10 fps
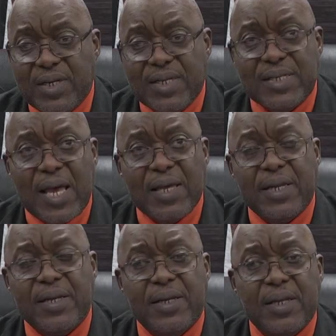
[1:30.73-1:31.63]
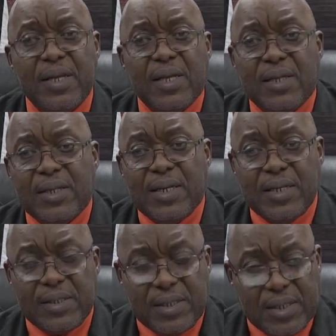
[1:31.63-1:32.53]
decided that
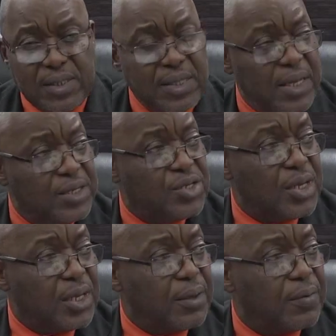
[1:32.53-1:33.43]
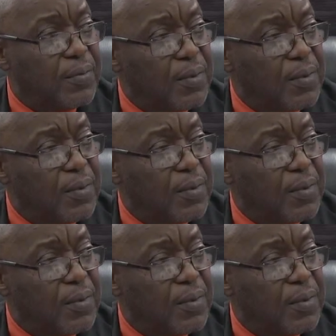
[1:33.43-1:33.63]
the THA